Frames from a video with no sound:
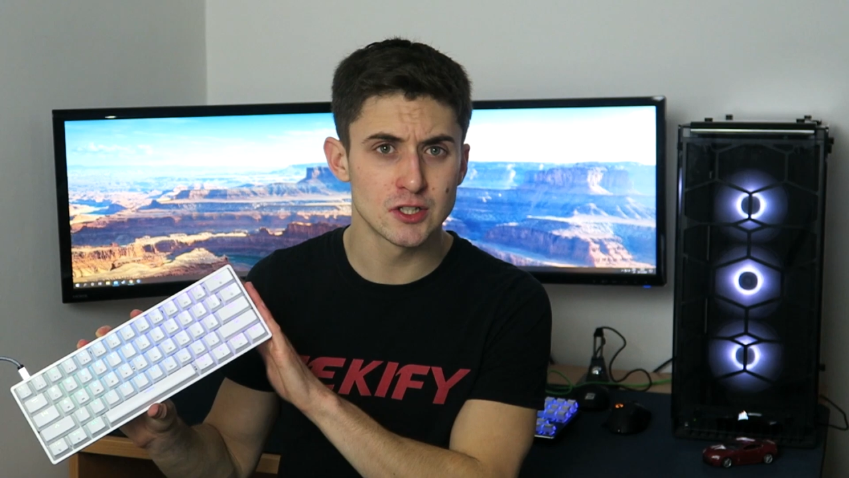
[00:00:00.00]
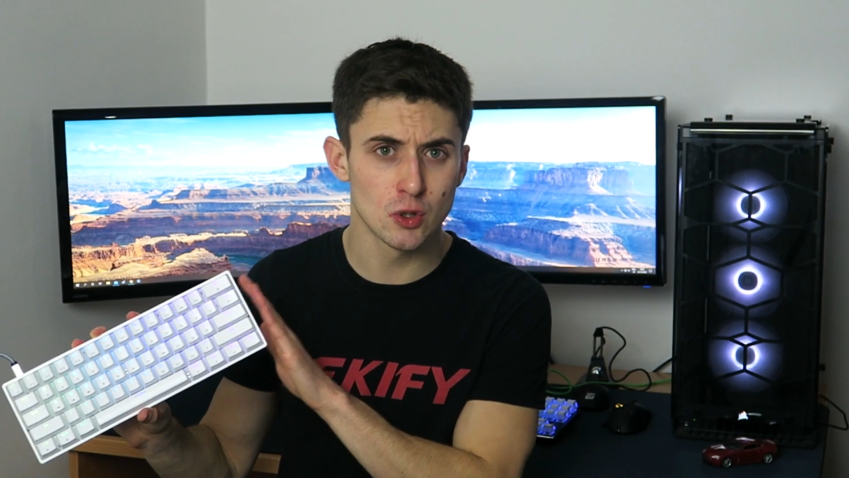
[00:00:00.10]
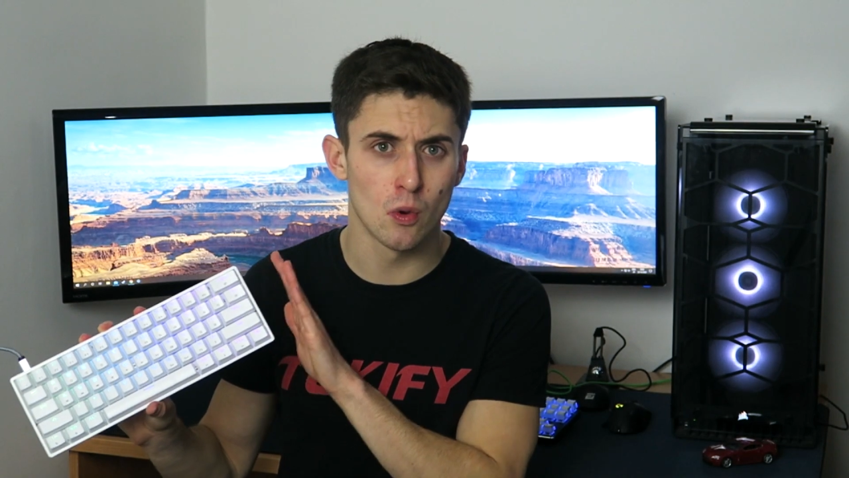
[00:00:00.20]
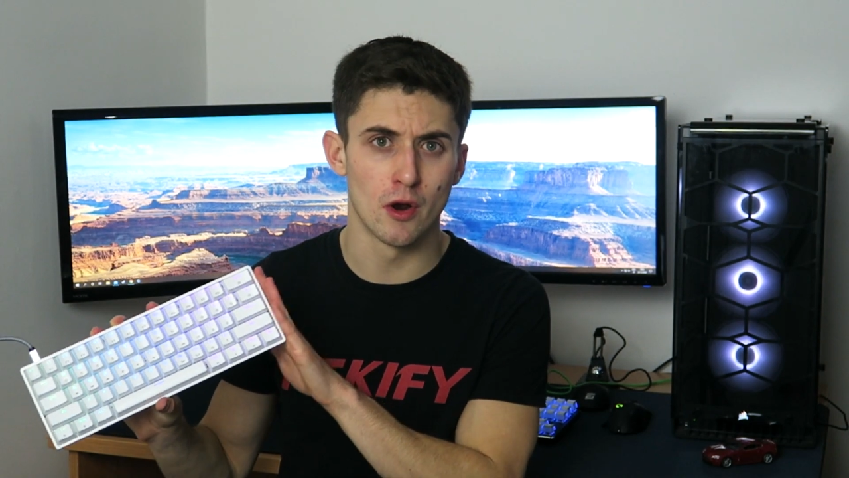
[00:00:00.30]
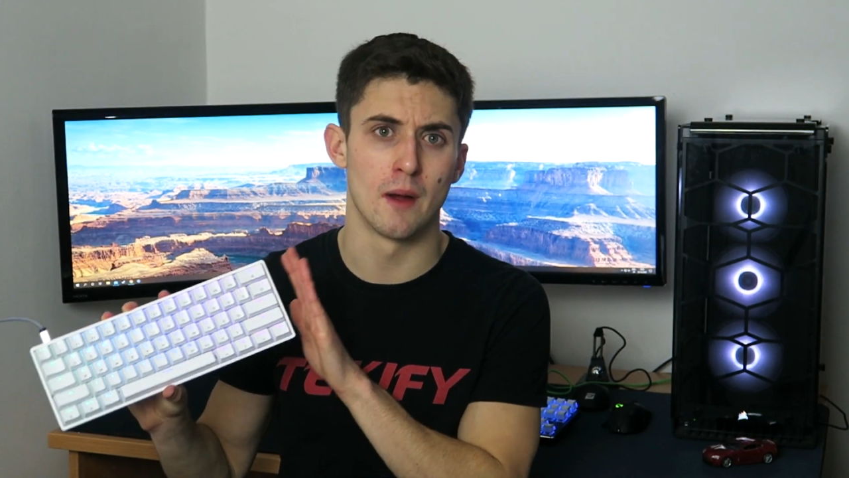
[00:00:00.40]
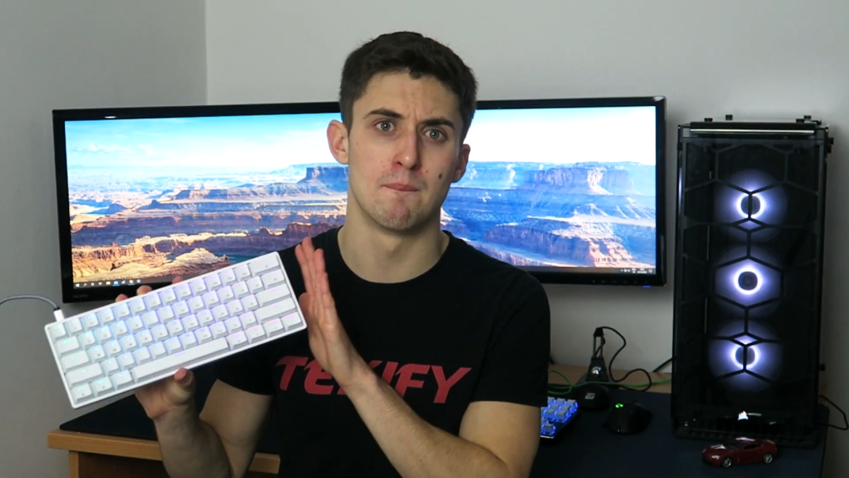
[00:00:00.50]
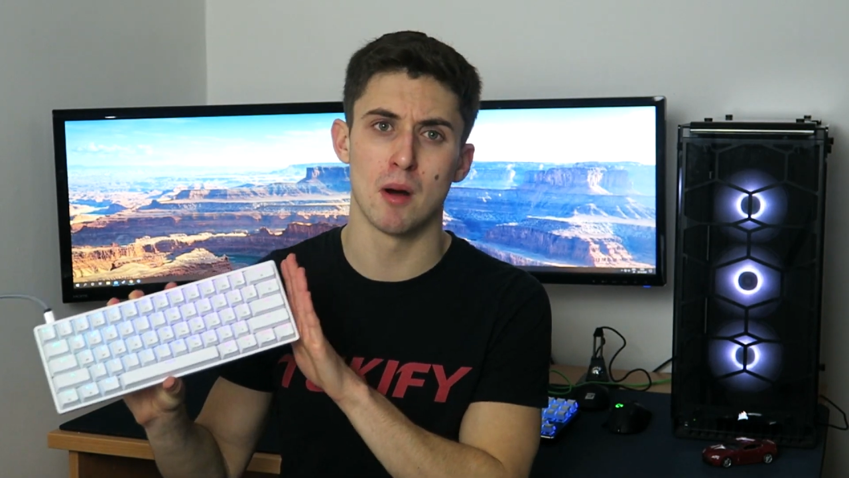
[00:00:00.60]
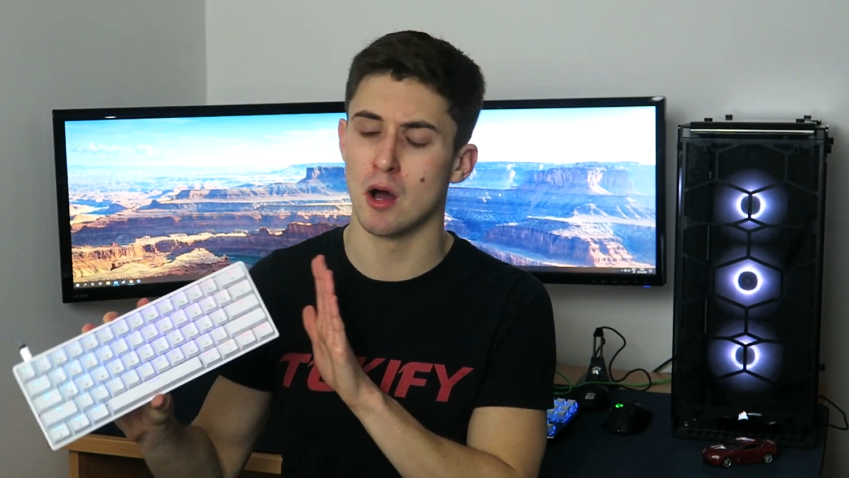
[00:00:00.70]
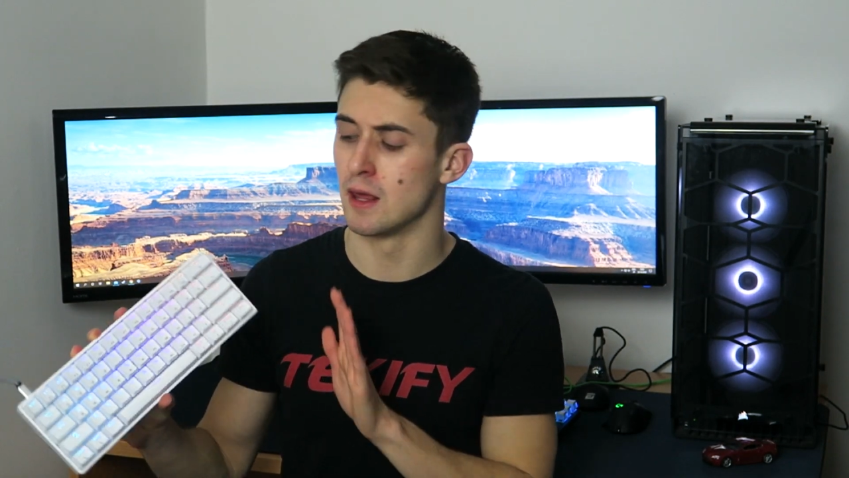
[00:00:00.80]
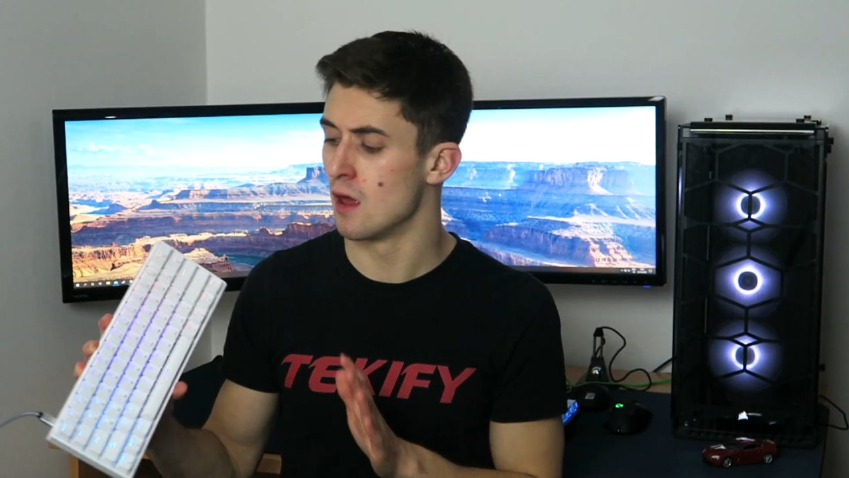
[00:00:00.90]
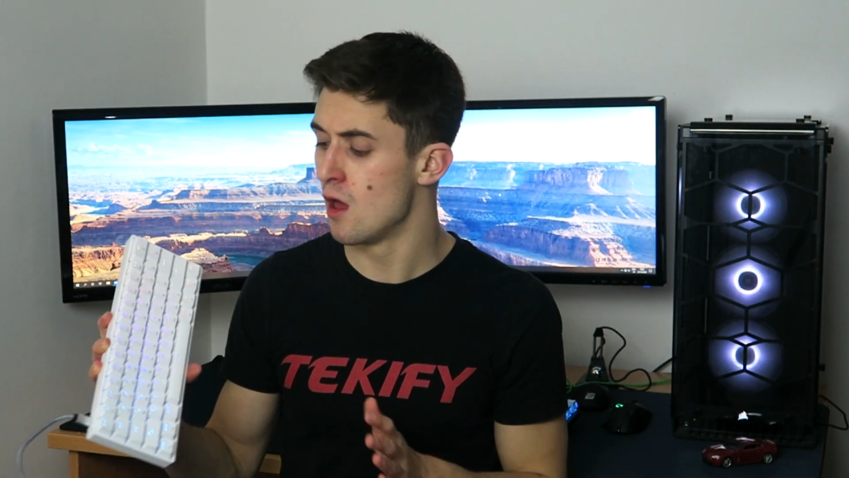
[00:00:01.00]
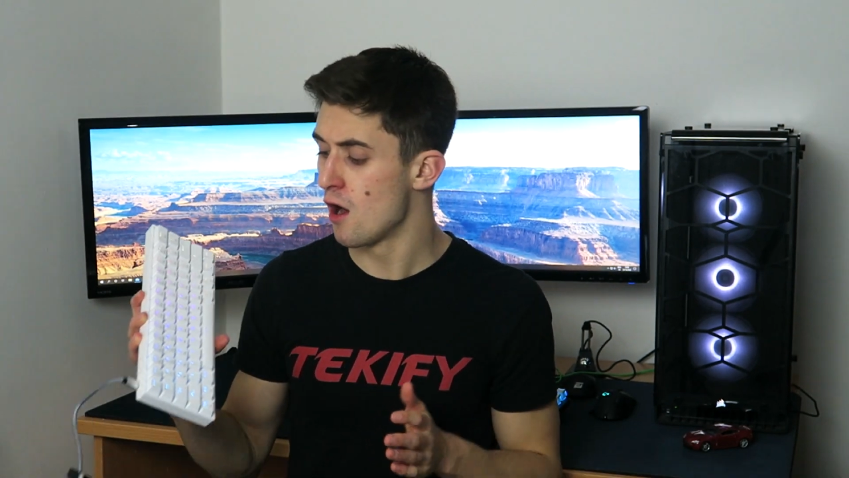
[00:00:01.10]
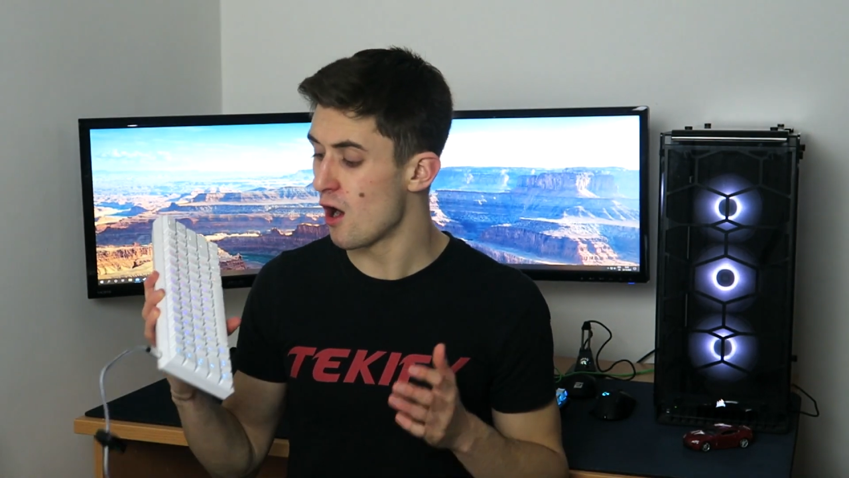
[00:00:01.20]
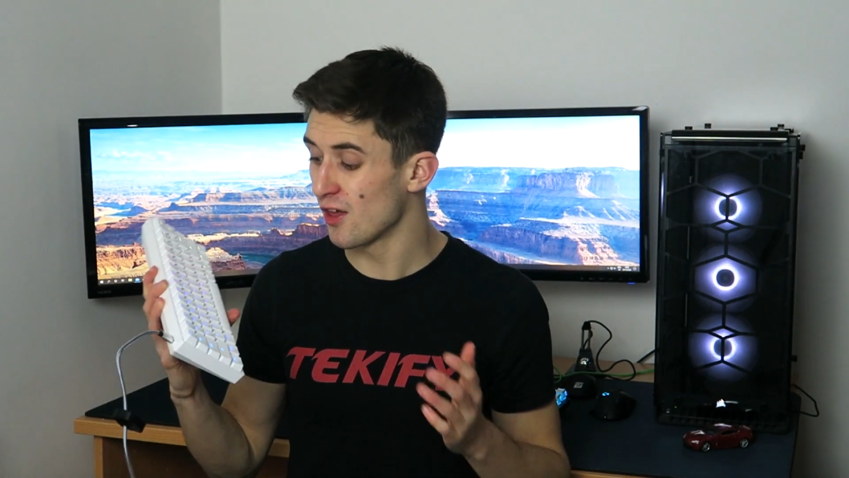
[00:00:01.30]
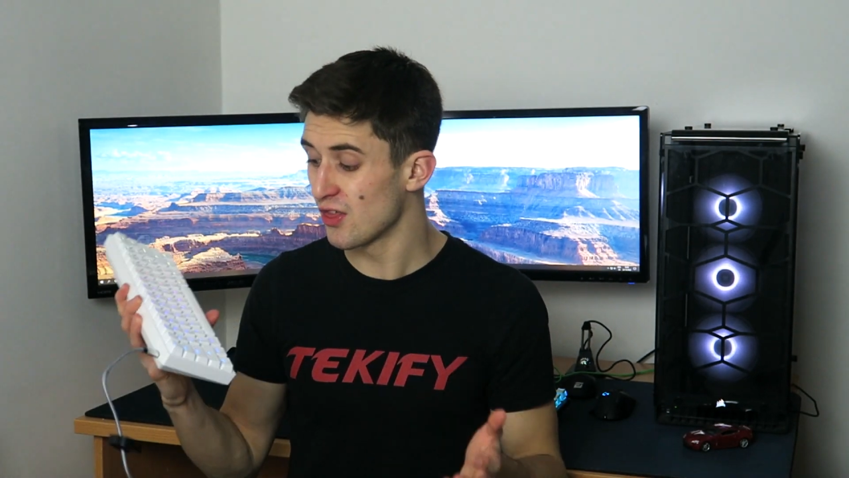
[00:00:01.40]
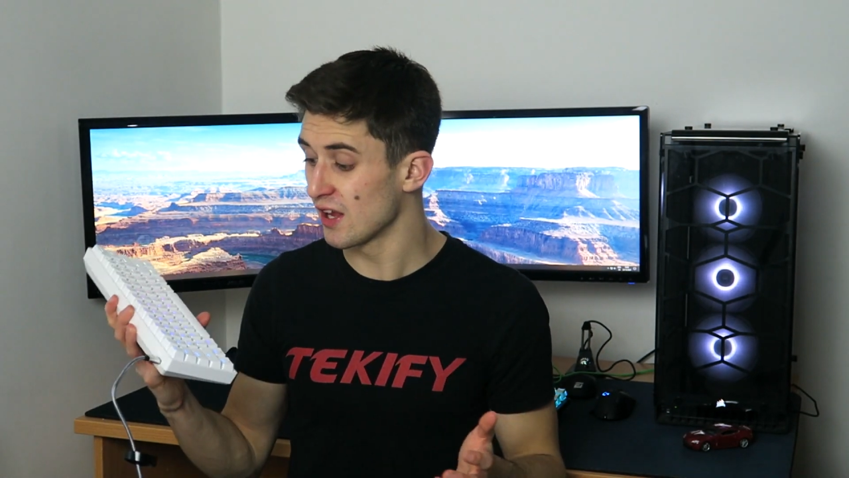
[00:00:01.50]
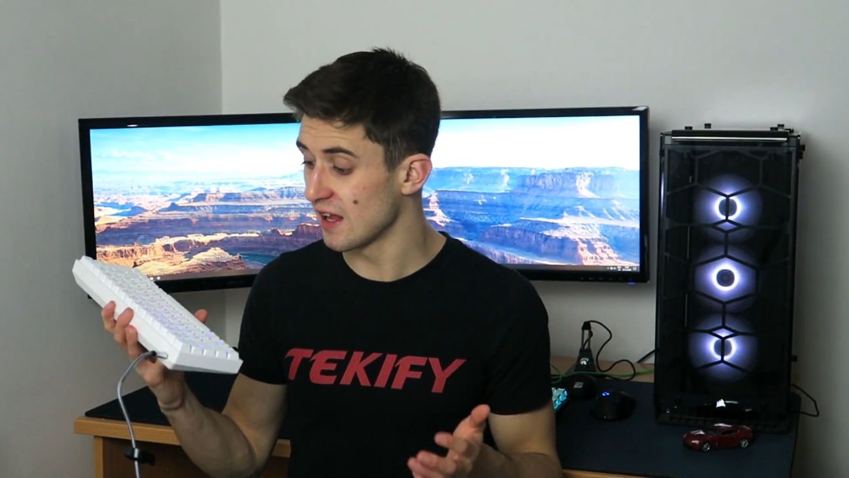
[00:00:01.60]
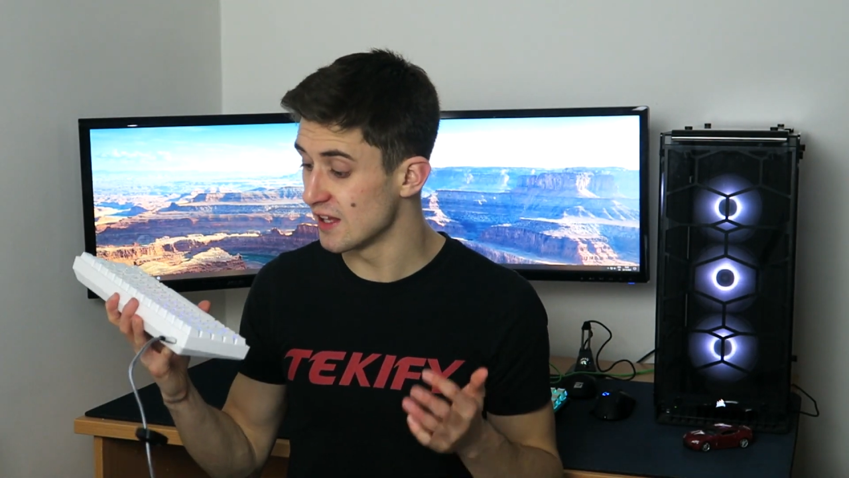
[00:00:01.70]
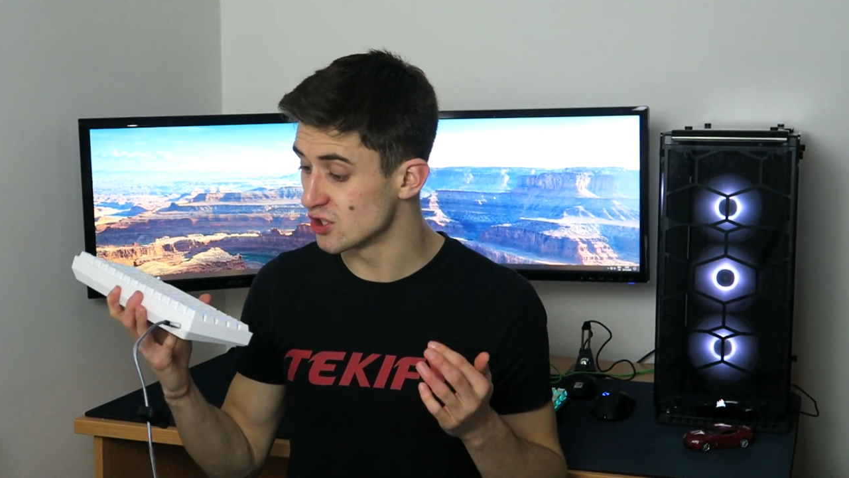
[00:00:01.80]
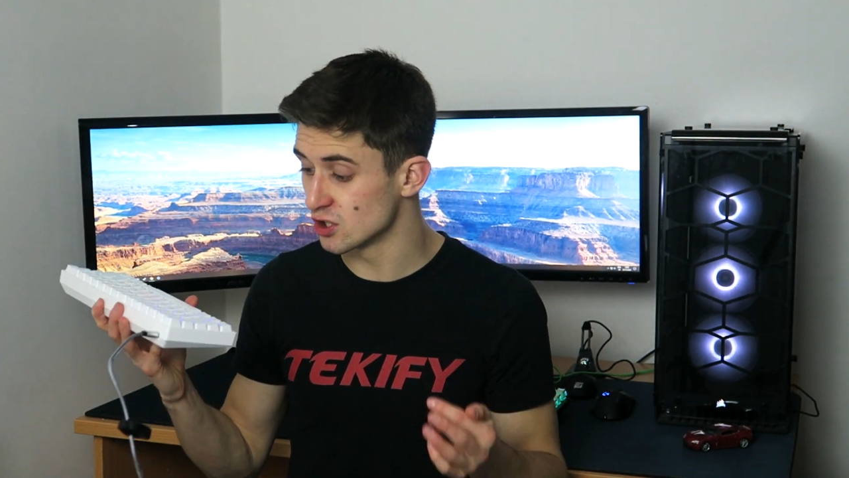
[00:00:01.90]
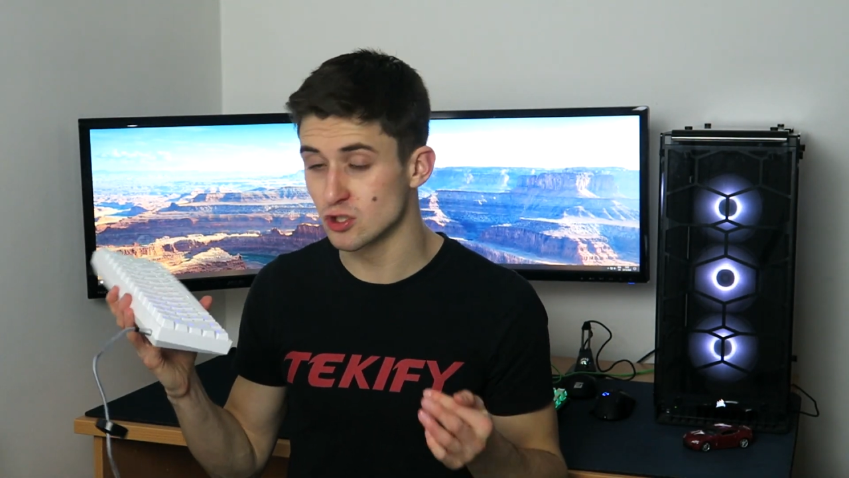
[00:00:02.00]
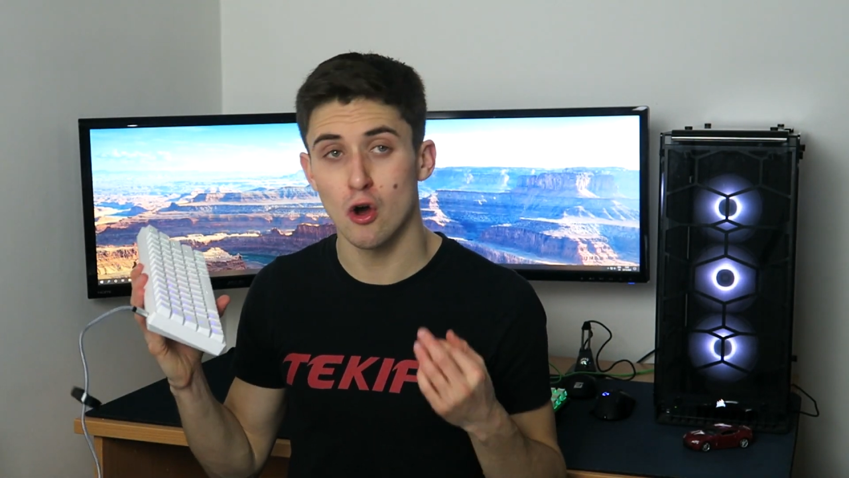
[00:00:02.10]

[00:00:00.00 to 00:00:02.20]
the one I'd buy. I think it just